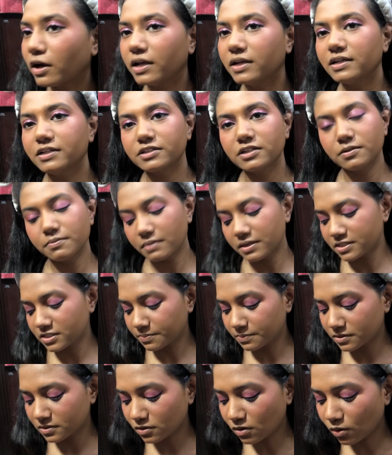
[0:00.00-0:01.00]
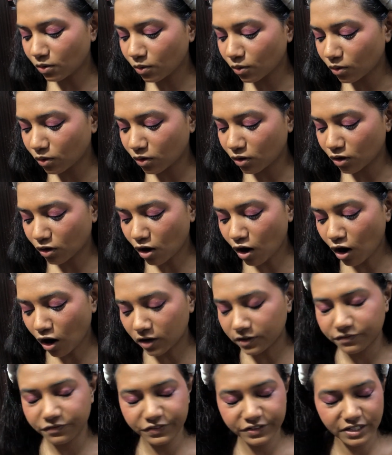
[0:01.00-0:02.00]
I literally messed up this. Oh
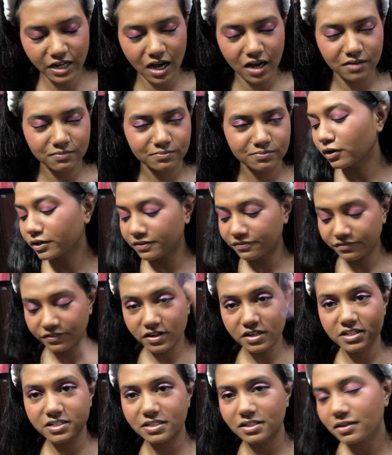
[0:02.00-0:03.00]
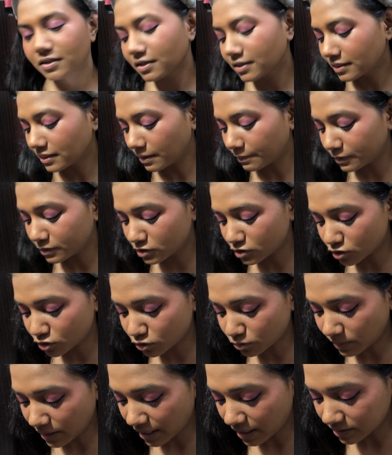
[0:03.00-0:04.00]
god, Vida. Okay, first let me just do
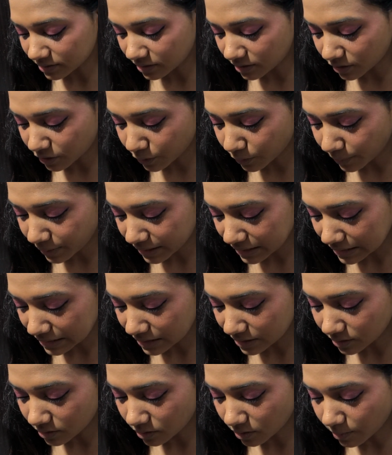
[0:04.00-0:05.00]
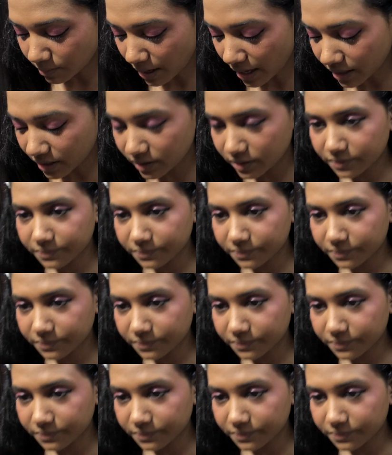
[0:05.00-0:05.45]
my eyeliner quickly and then come back.